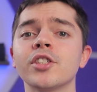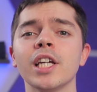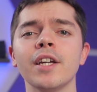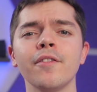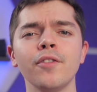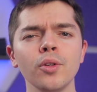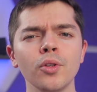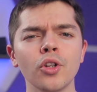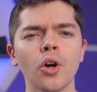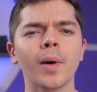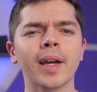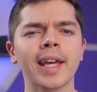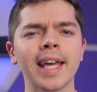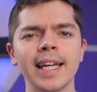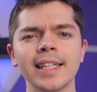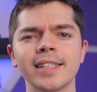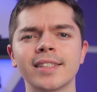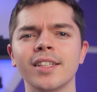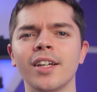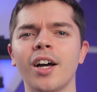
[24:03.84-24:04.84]
if you know a
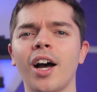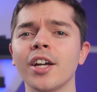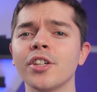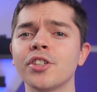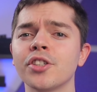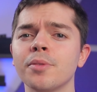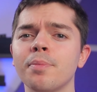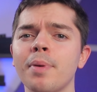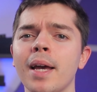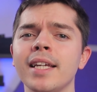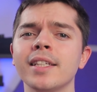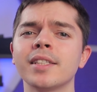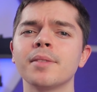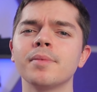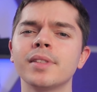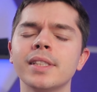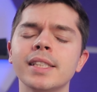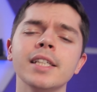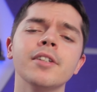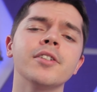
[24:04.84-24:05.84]
case that I should pay some
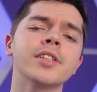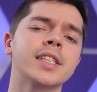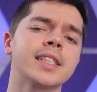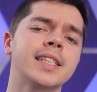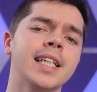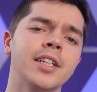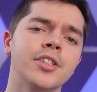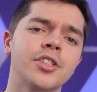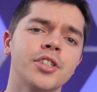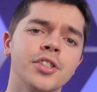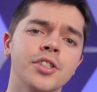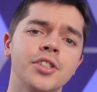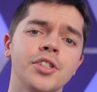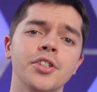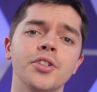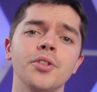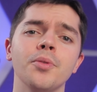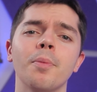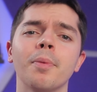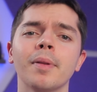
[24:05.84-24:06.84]
serious attention
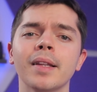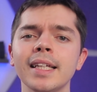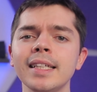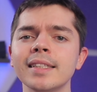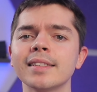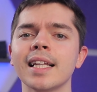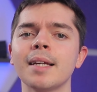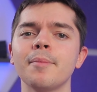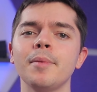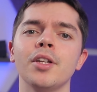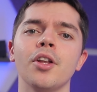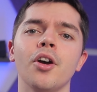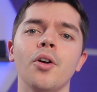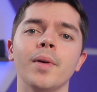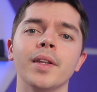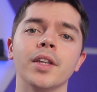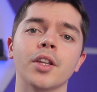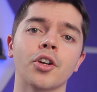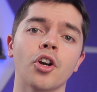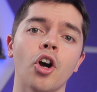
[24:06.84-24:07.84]
to, please let me know
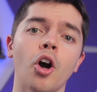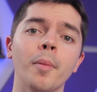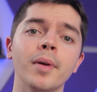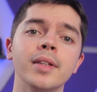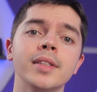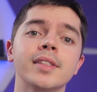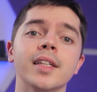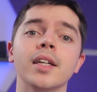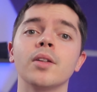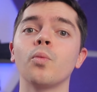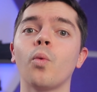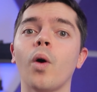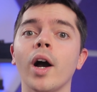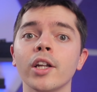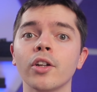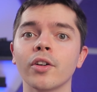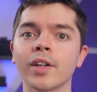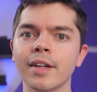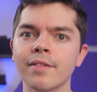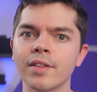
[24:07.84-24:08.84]
in the comments, and why
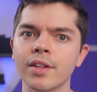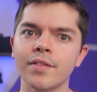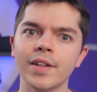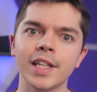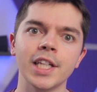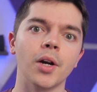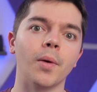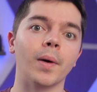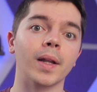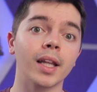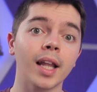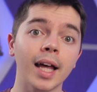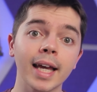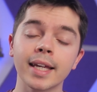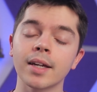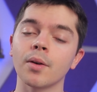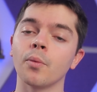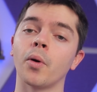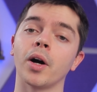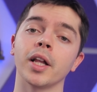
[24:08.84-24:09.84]
not give the video a
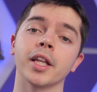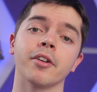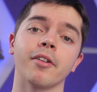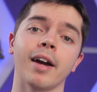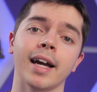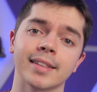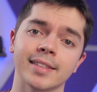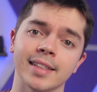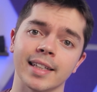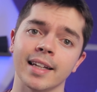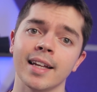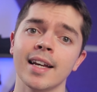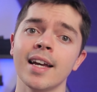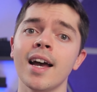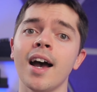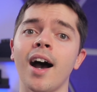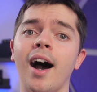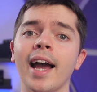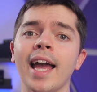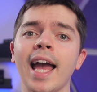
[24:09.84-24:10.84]
like while you're at it.
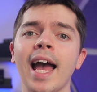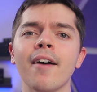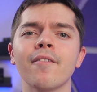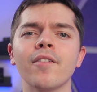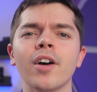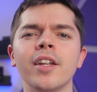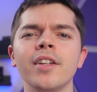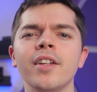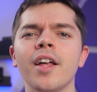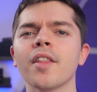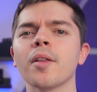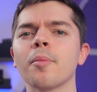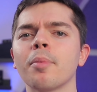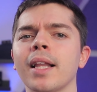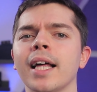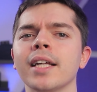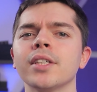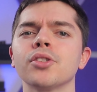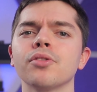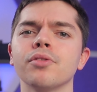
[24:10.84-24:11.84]
I have another
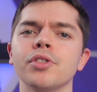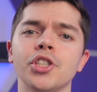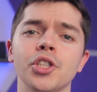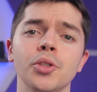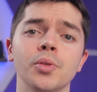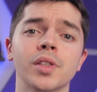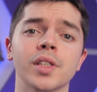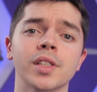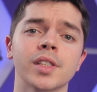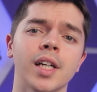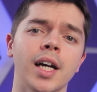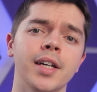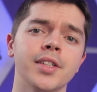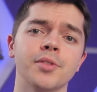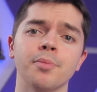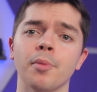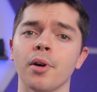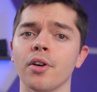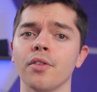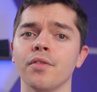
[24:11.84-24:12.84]
plan to reduce the size
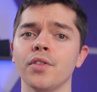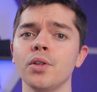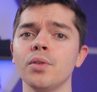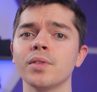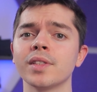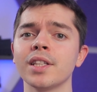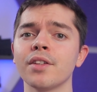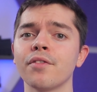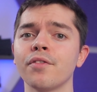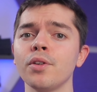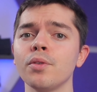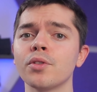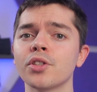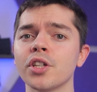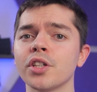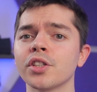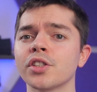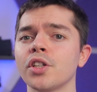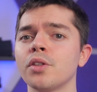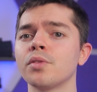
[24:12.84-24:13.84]
of my reviews in the
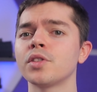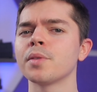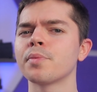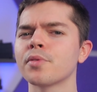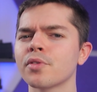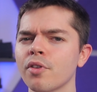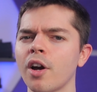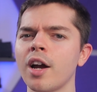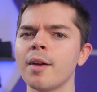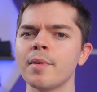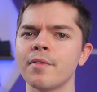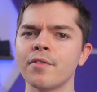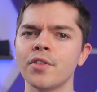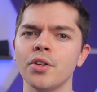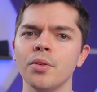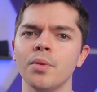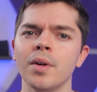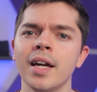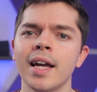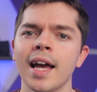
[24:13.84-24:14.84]
future, so subscribe if
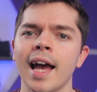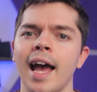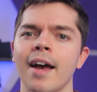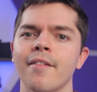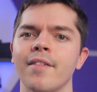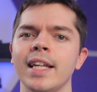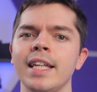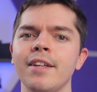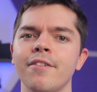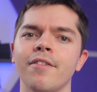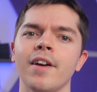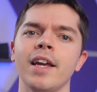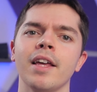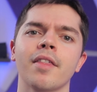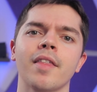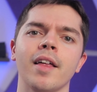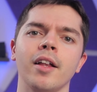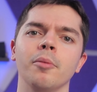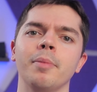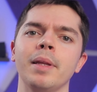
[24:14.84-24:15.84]
you have any
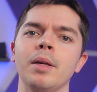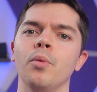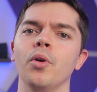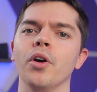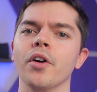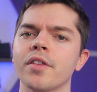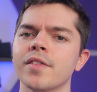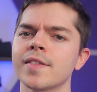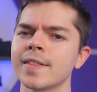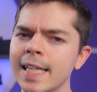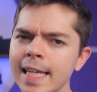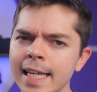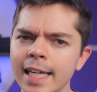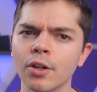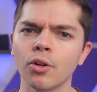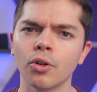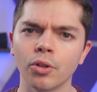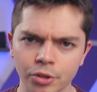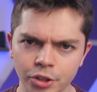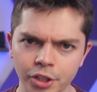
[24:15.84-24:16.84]
faith that'll be worth
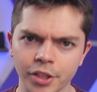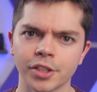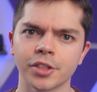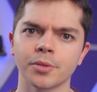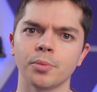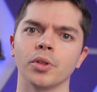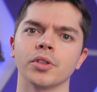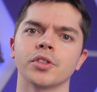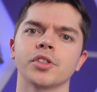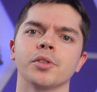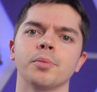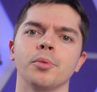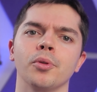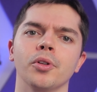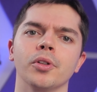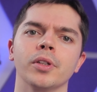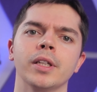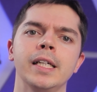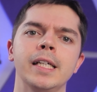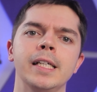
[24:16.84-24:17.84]
seeing or just want to
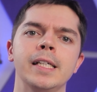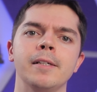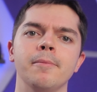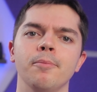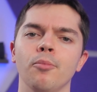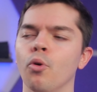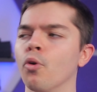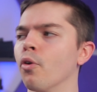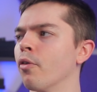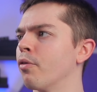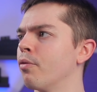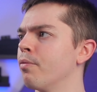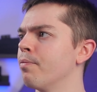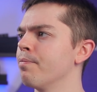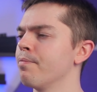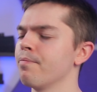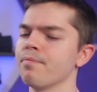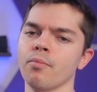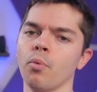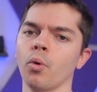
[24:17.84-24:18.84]
support more of
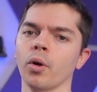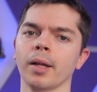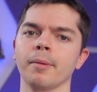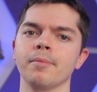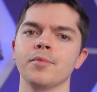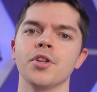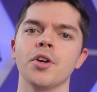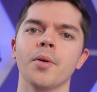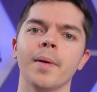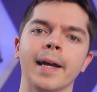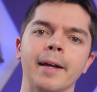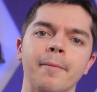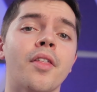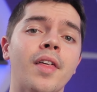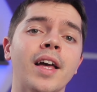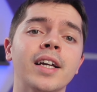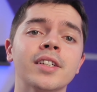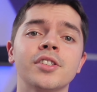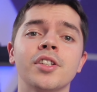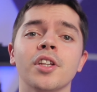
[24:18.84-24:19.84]
what I'm doing.
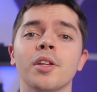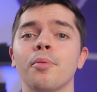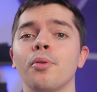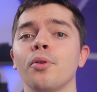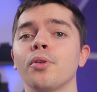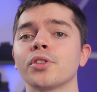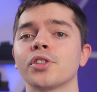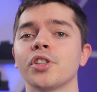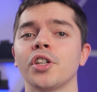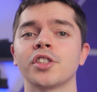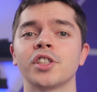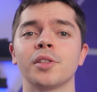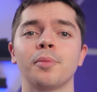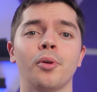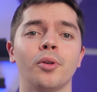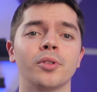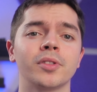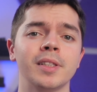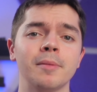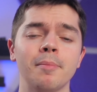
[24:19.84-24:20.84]
Thanks to the poor sod
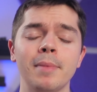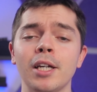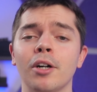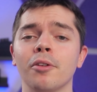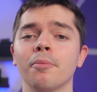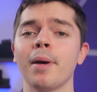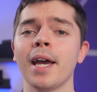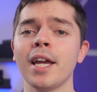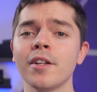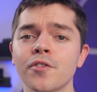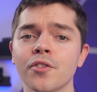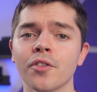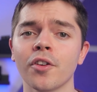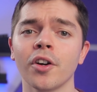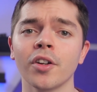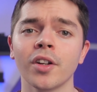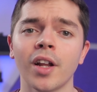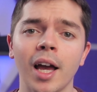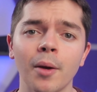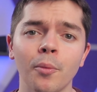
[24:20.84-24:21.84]
supporting me on
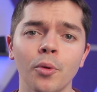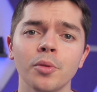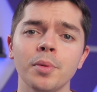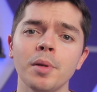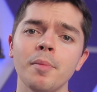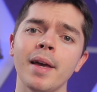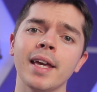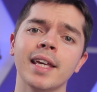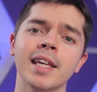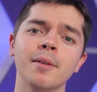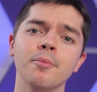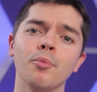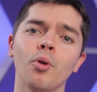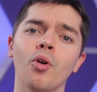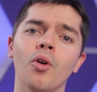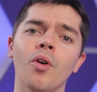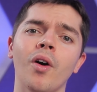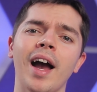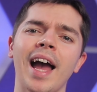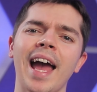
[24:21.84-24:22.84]
Patreon, I would be making
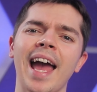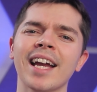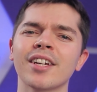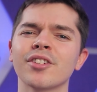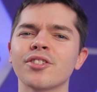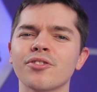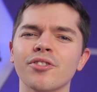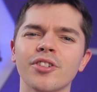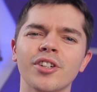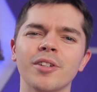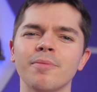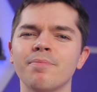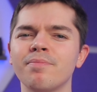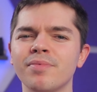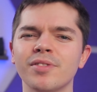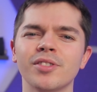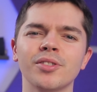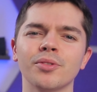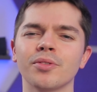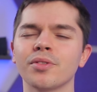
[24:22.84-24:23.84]
more extra
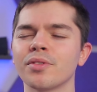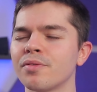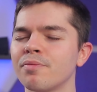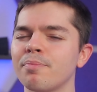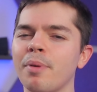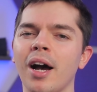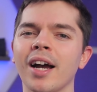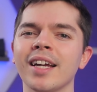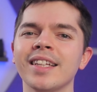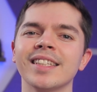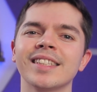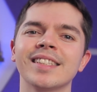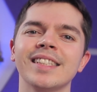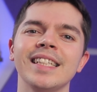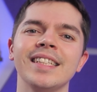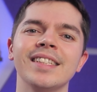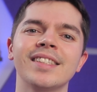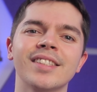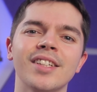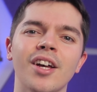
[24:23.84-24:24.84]
sort of behind the
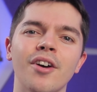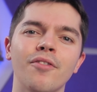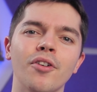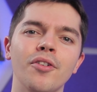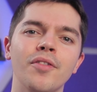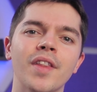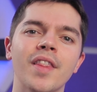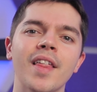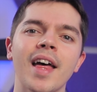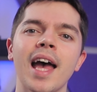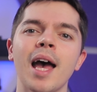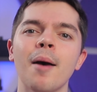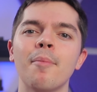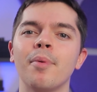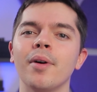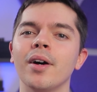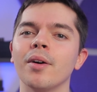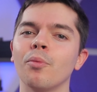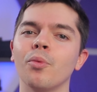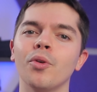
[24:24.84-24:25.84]
scenes stuff over there,
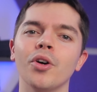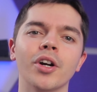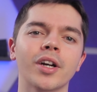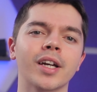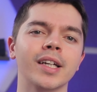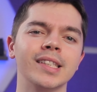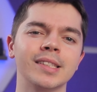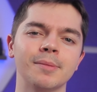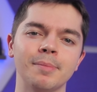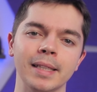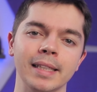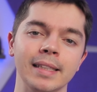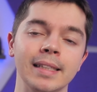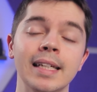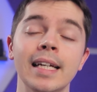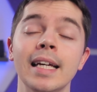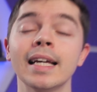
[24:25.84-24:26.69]
but work has been